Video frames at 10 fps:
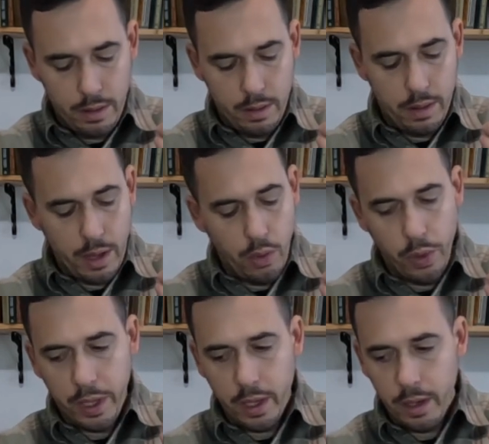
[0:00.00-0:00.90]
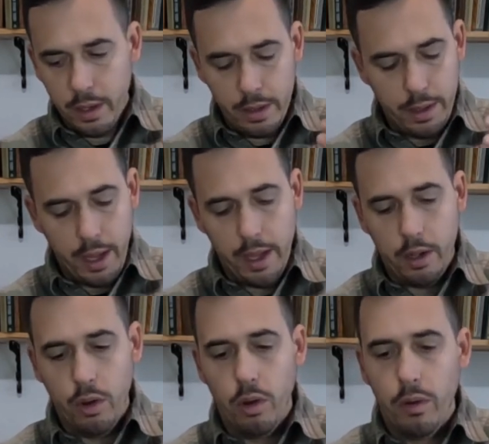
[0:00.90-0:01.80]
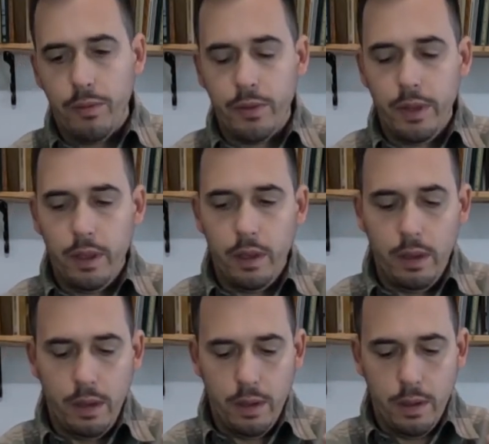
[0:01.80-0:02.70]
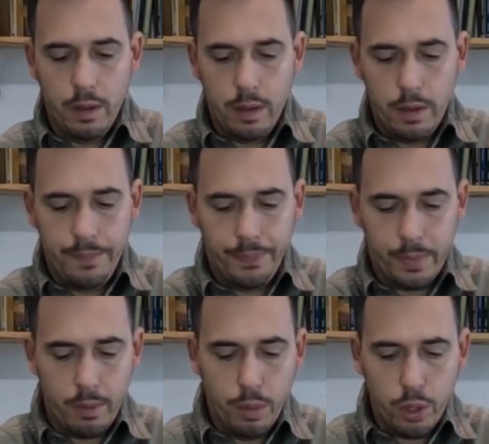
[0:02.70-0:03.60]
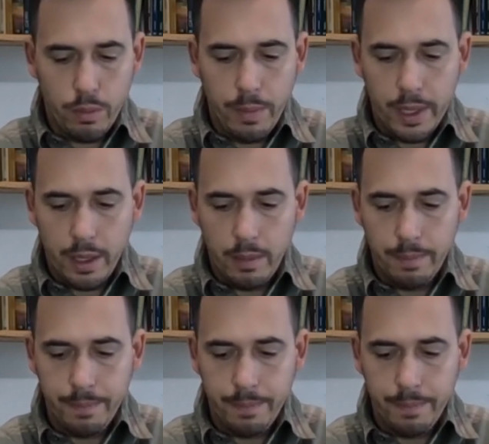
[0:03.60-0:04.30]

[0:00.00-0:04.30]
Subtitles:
Now we can take off the bottom metal.